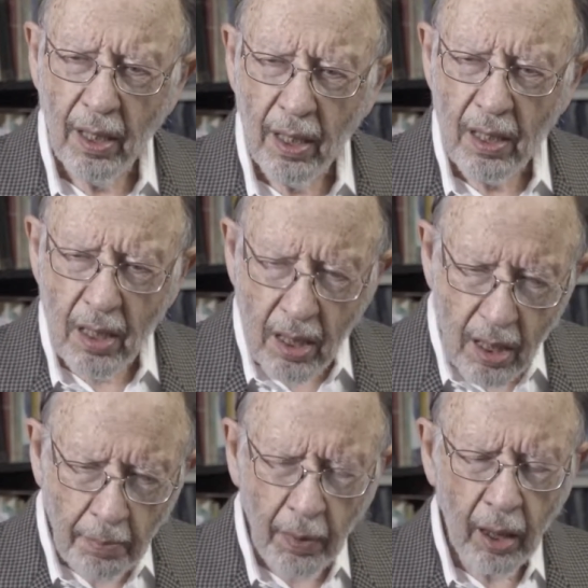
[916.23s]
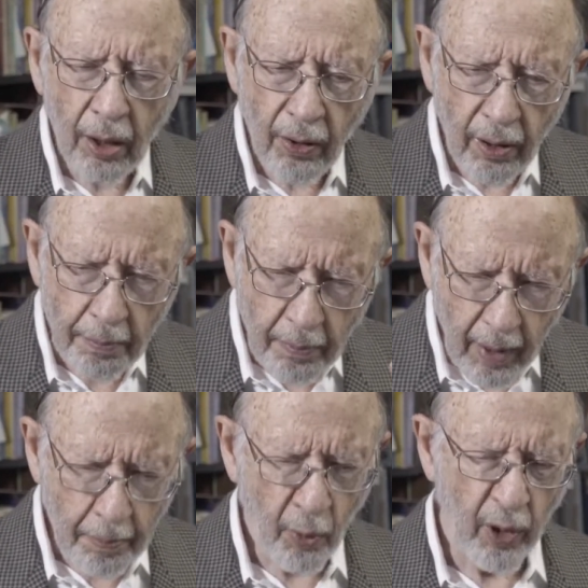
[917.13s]
Similar
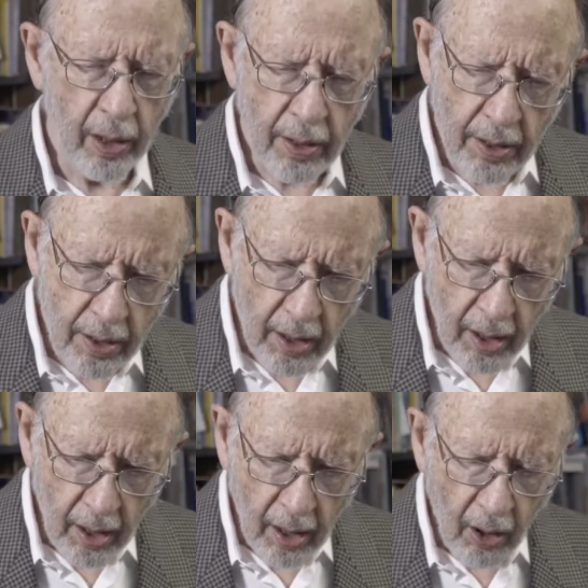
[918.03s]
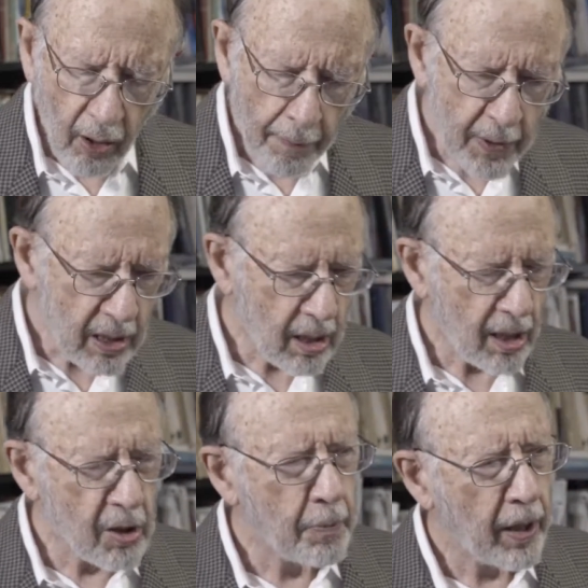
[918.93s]
memories are
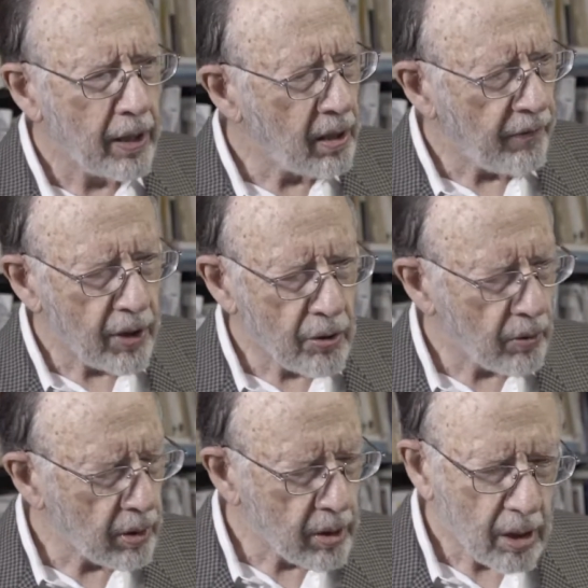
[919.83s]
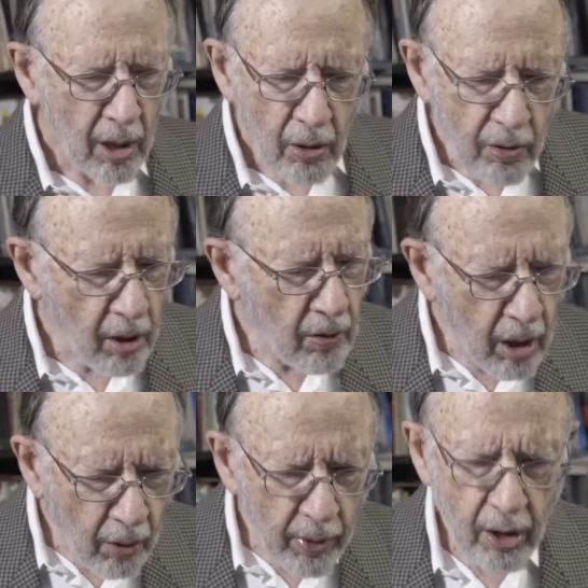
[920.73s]
possessed by individuals who don't
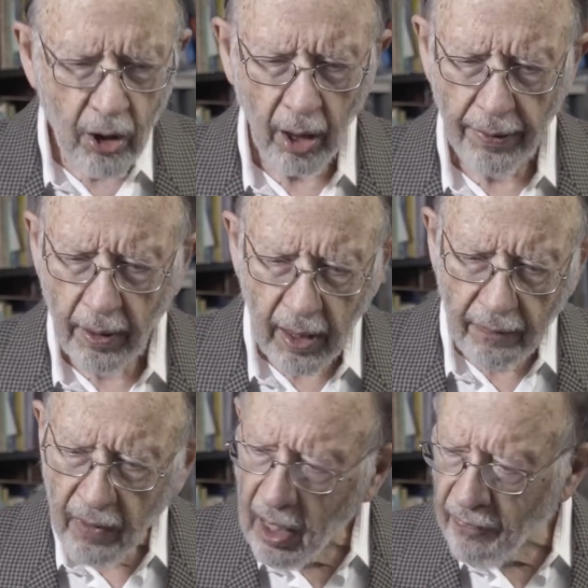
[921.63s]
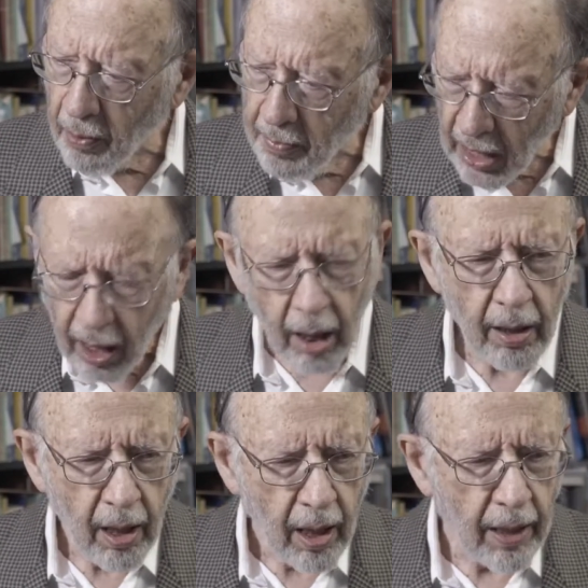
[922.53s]
know each other. They've never met,
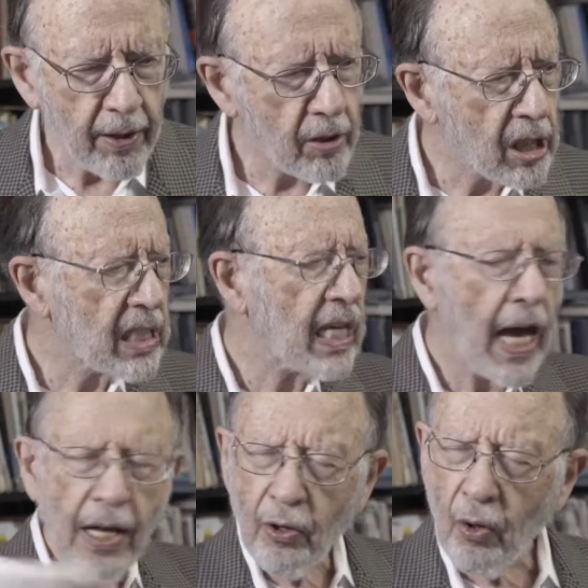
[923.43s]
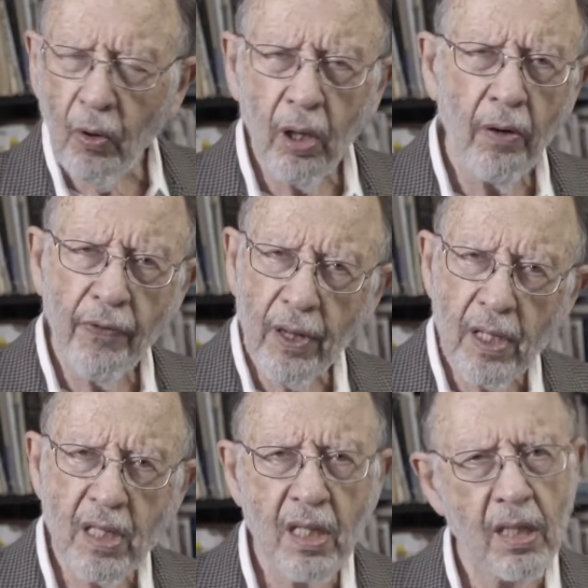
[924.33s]
and they're scattered all over the
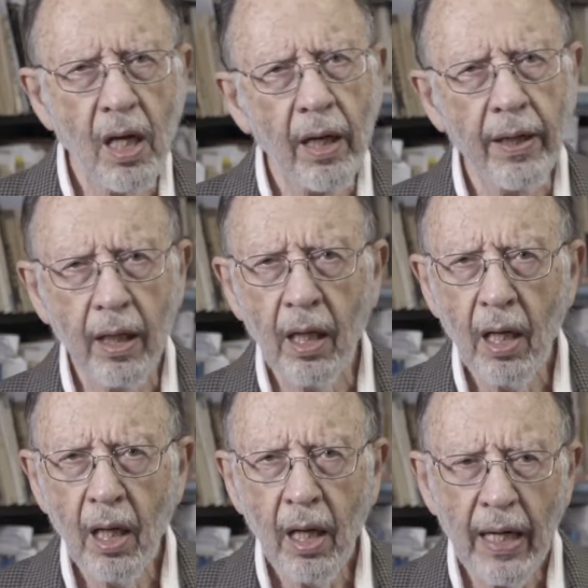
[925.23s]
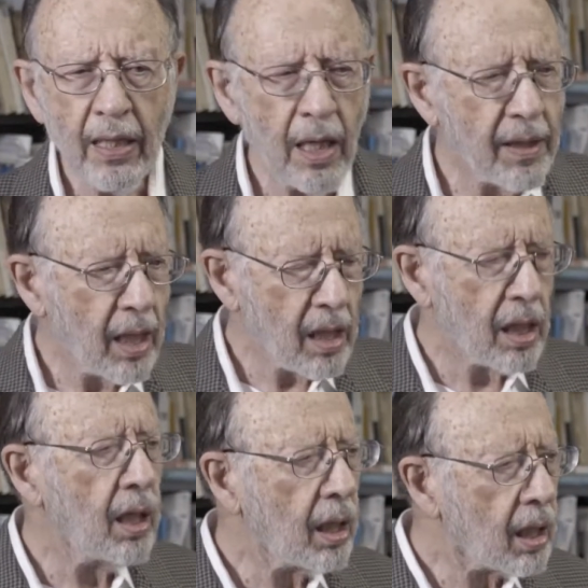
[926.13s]
society. And yet they
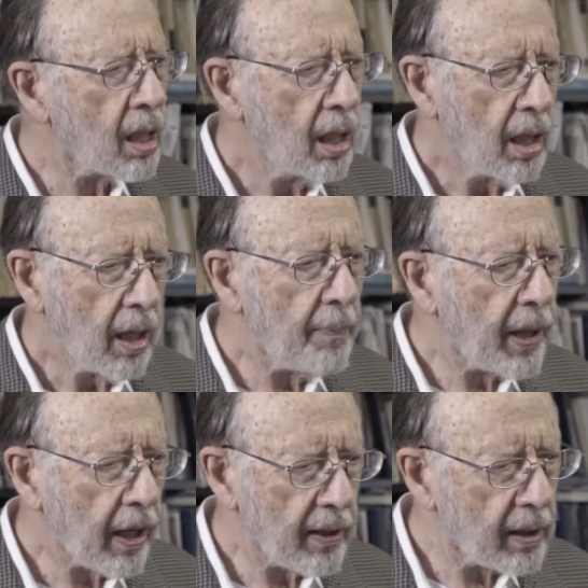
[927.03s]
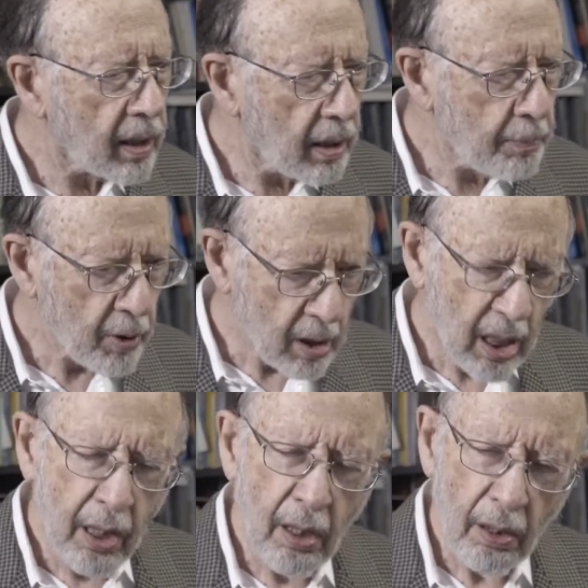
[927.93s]
think about
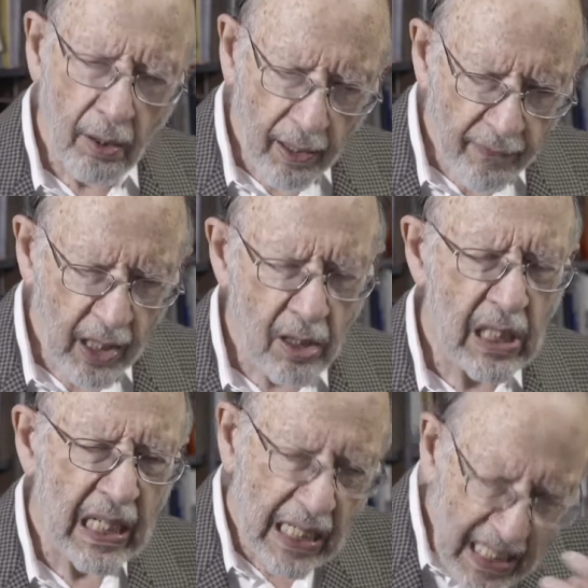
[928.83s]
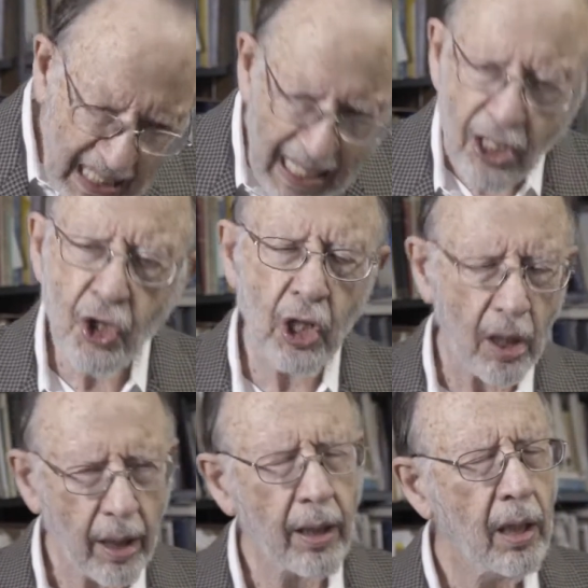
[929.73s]
particular events in
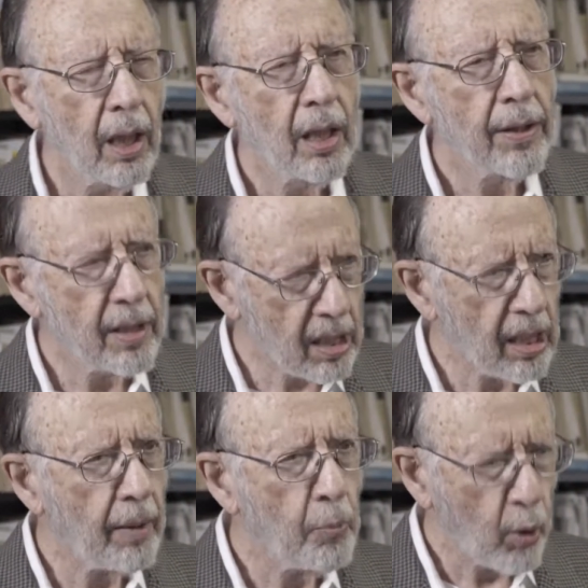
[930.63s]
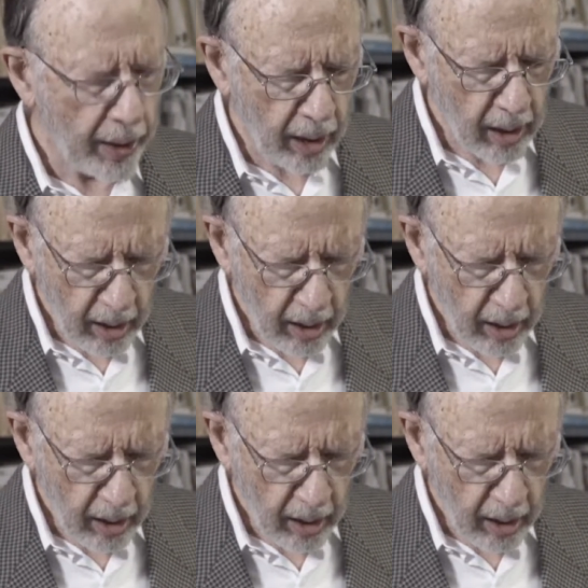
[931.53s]
essentially the same way.